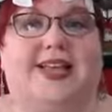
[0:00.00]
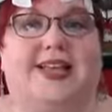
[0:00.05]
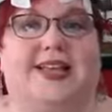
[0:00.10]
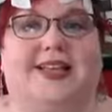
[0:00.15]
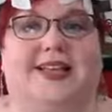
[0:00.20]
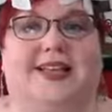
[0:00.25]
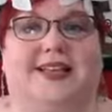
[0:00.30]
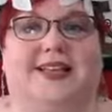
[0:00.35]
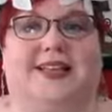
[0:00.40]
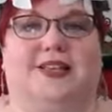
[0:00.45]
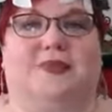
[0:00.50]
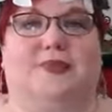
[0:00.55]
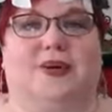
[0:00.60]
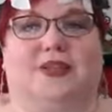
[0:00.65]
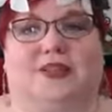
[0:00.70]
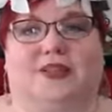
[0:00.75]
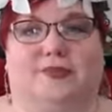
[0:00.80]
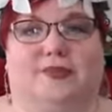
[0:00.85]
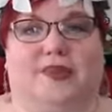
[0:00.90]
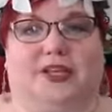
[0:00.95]
because he
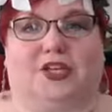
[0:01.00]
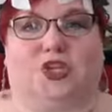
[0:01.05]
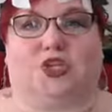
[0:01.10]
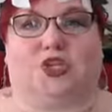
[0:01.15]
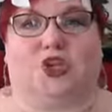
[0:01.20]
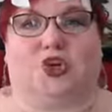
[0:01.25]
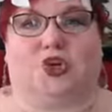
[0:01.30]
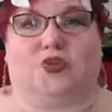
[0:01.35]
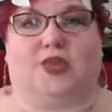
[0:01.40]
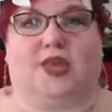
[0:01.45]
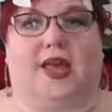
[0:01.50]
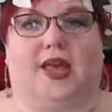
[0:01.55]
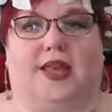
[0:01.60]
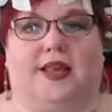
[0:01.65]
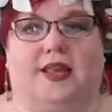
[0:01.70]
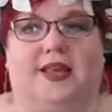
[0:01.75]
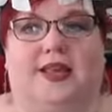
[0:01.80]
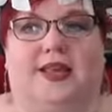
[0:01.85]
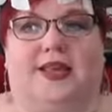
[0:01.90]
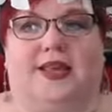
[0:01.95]
wants to make sure
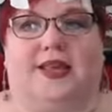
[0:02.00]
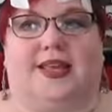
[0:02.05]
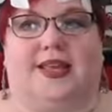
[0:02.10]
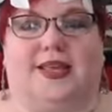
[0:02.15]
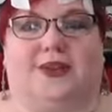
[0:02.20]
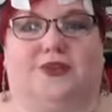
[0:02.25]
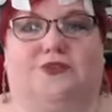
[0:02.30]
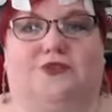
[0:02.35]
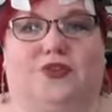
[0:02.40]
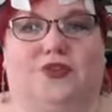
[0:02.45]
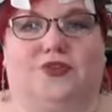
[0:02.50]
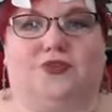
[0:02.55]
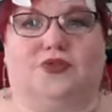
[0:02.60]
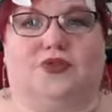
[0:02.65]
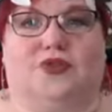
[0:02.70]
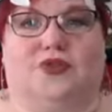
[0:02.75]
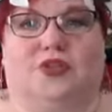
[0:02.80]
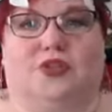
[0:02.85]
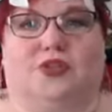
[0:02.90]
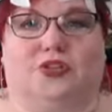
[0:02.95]
that if you
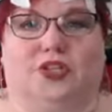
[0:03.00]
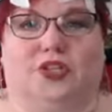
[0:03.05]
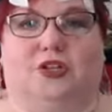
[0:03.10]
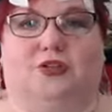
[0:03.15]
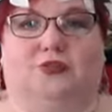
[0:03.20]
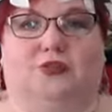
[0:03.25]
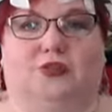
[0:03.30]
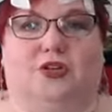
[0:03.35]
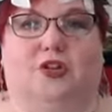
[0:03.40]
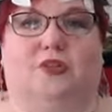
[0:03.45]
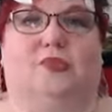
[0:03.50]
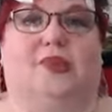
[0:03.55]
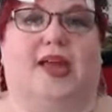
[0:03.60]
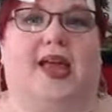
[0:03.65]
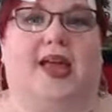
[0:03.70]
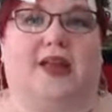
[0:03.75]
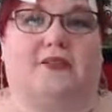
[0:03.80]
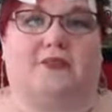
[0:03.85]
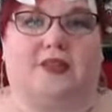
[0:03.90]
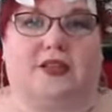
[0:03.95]
your children don't
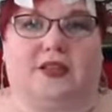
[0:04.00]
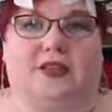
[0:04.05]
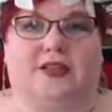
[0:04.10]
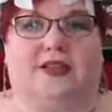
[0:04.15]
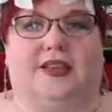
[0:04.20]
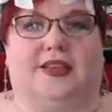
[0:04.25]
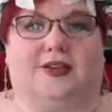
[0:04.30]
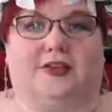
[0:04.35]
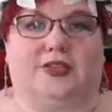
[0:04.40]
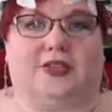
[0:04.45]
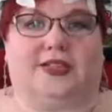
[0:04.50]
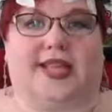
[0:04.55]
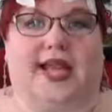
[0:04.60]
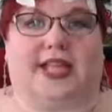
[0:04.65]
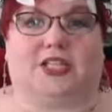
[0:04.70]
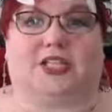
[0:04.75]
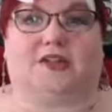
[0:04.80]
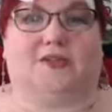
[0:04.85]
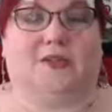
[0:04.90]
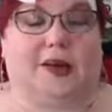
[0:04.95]
behave, then he'll
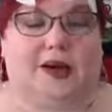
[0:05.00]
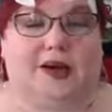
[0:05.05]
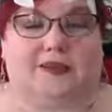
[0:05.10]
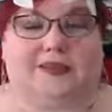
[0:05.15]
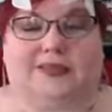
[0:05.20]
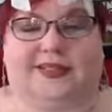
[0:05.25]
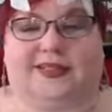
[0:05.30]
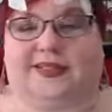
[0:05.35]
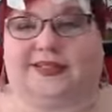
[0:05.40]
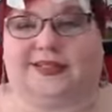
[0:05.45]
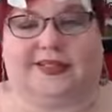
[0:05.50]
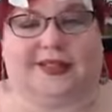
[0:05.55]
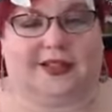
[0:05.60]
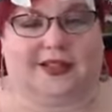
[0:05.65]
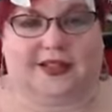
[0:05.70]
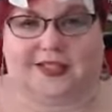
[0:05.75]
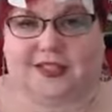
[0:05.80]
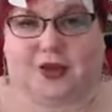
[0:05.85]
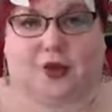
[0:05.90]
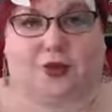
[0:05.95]
snatch them up and
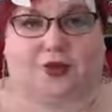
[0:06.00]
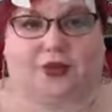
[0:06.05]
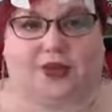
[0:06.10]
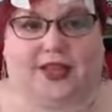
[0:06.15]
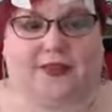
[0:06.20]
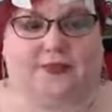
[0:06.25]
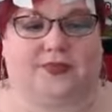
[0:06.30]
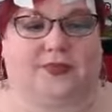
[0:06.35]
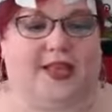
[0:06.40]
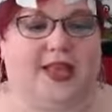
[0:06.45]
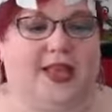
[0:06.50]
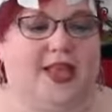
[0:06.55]
this whole thing.